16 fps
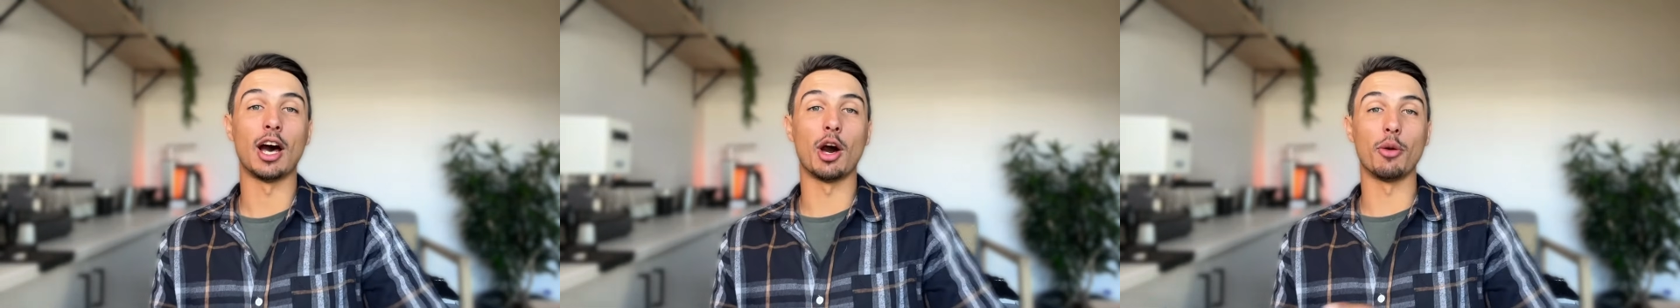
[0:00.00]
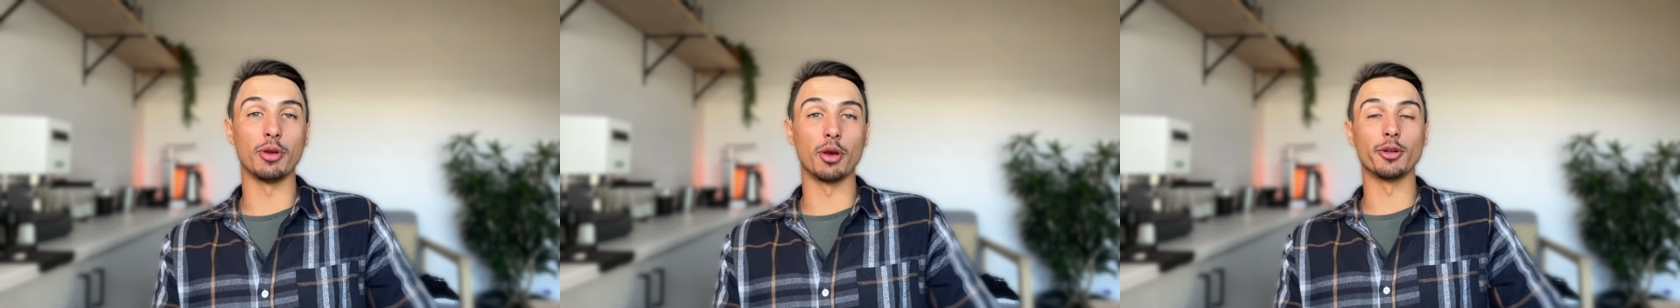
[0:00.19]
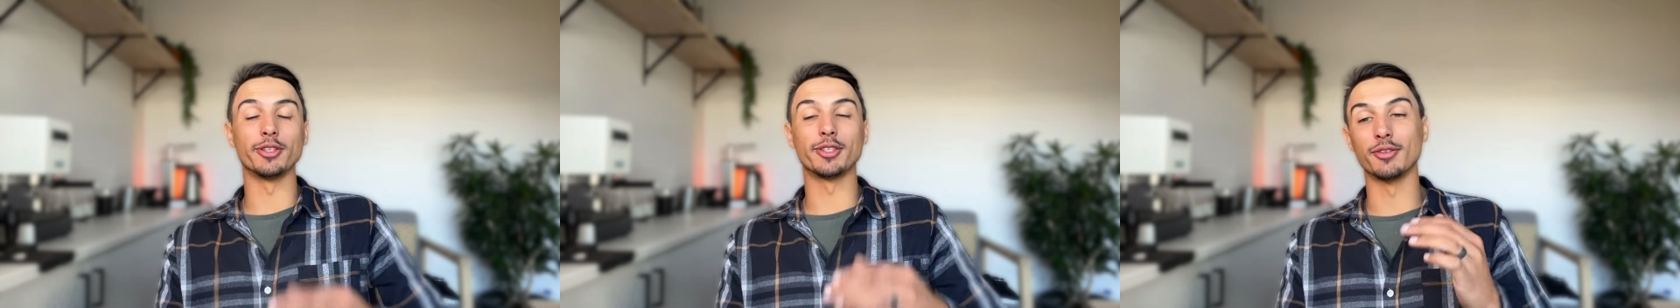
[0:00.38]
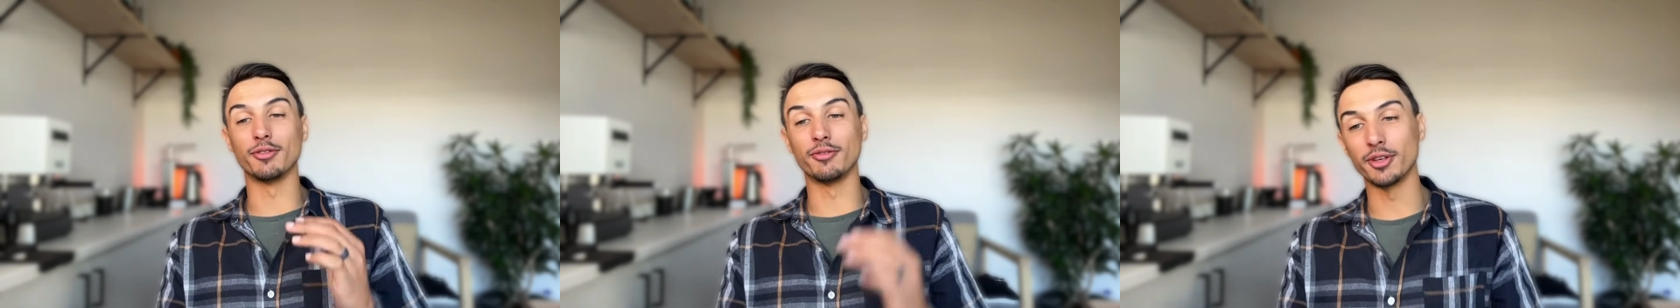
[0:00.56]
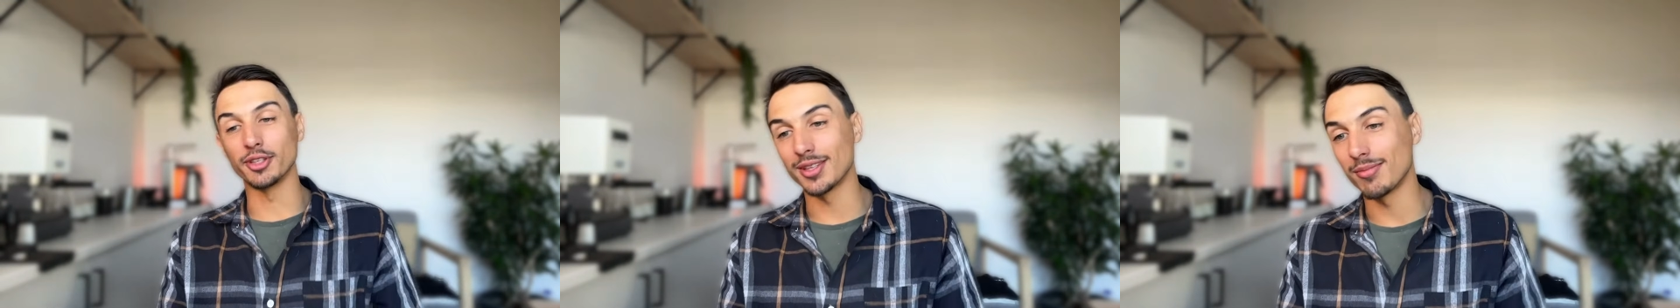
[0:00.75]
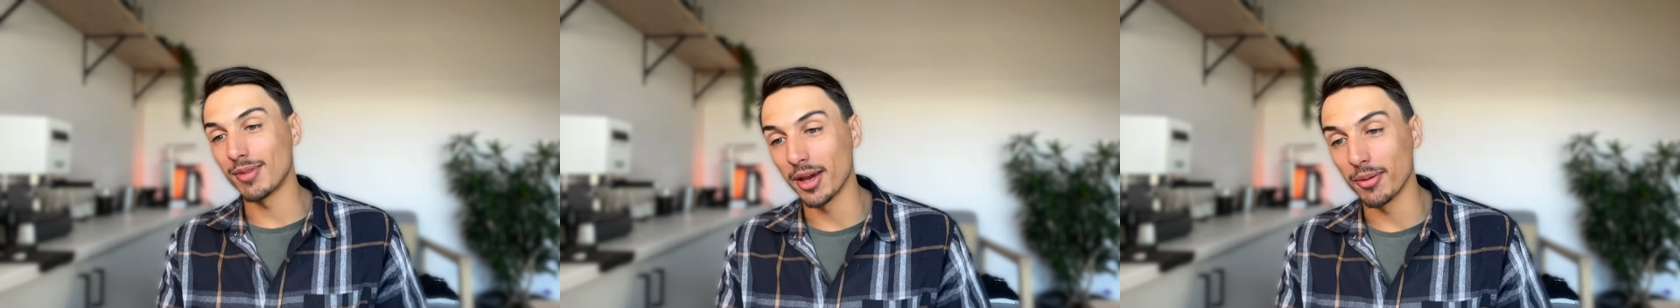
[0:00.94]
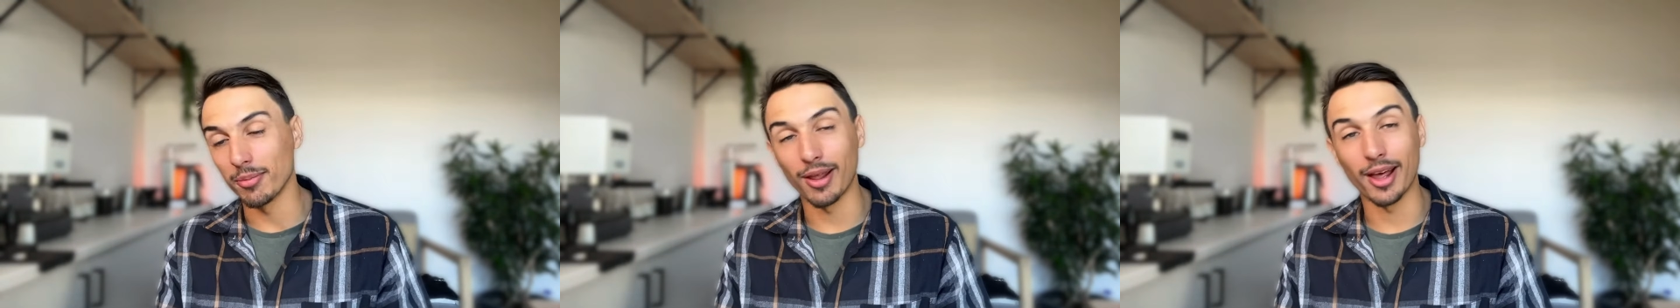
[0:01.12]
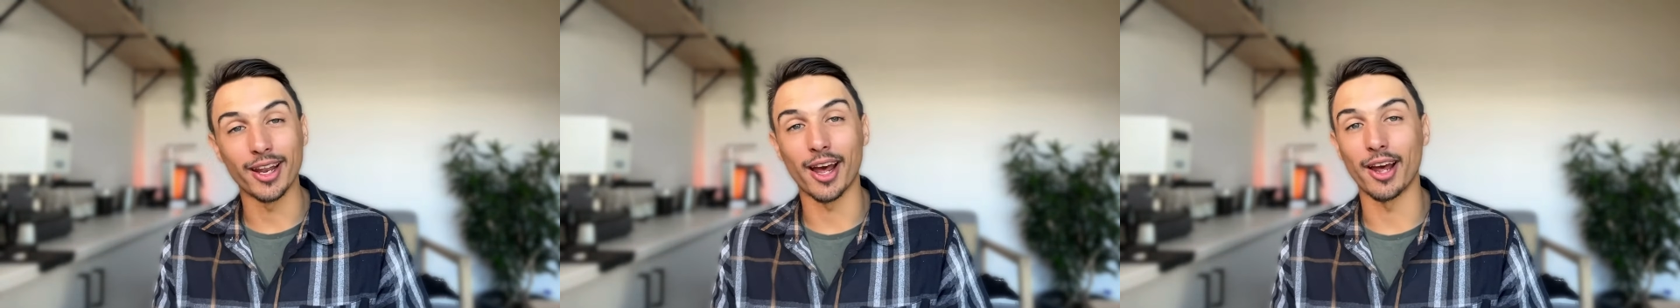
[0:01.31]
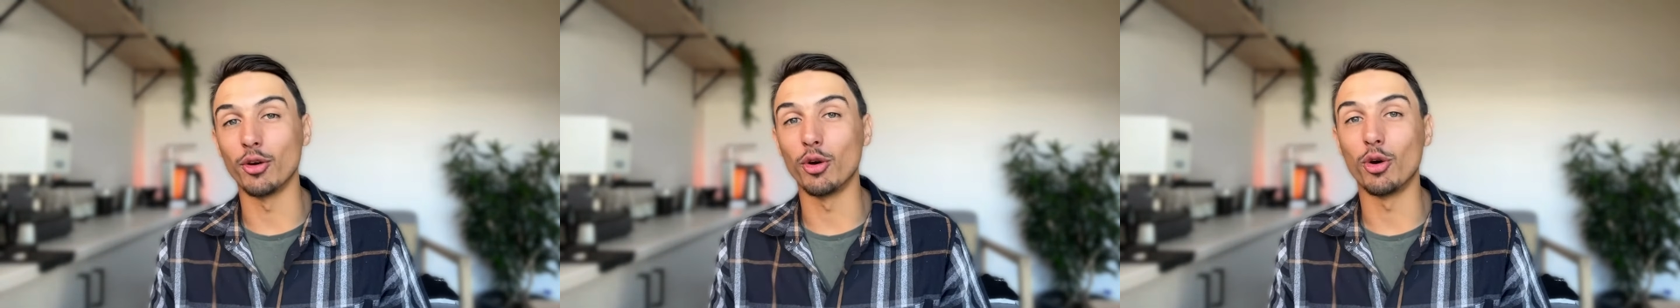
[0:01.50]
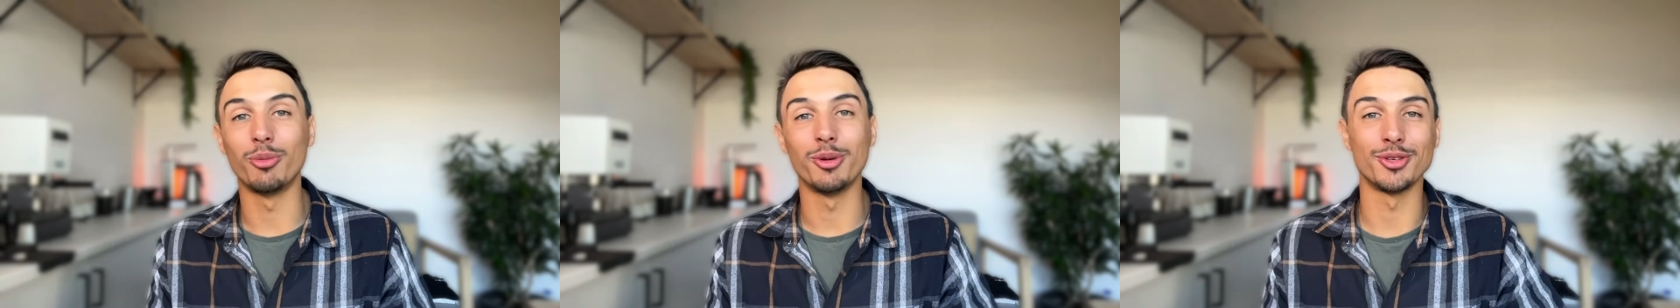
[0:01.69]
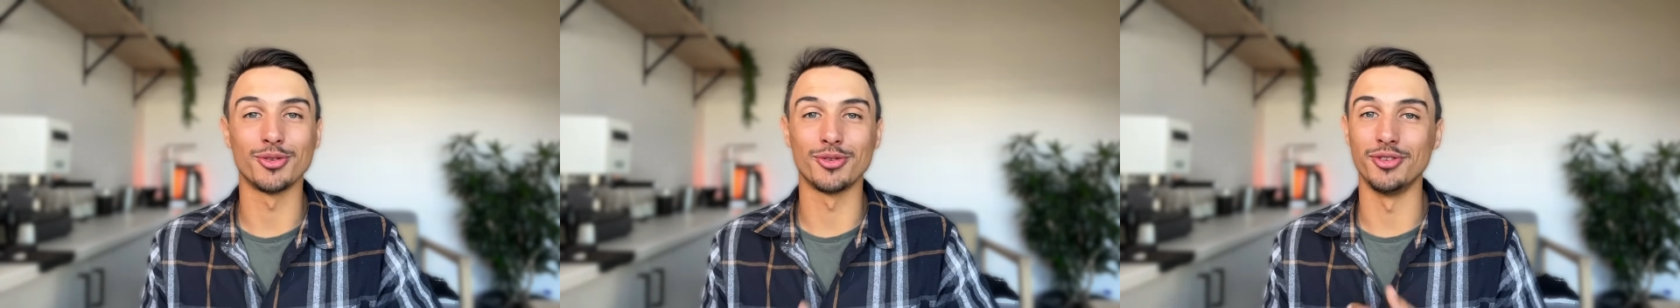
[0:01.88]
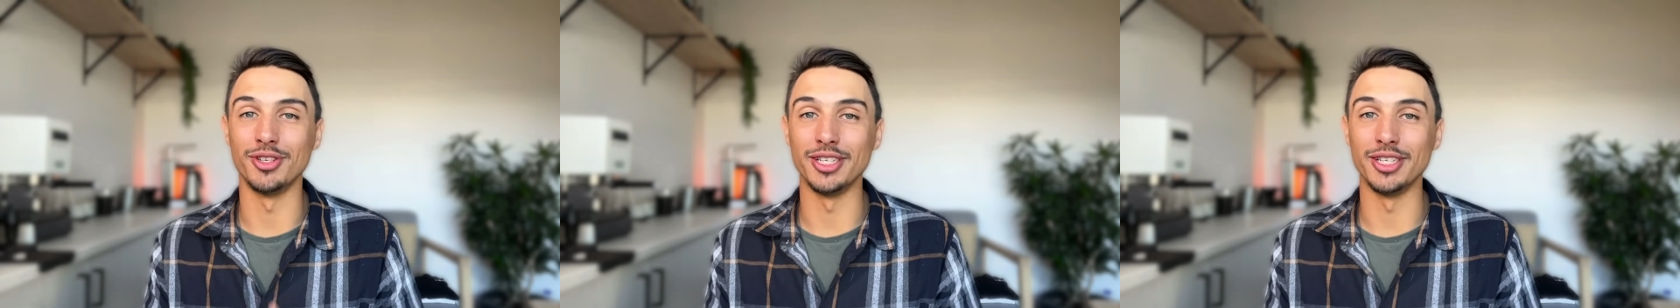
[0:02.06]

I'll be honest, the first time I applied, I almost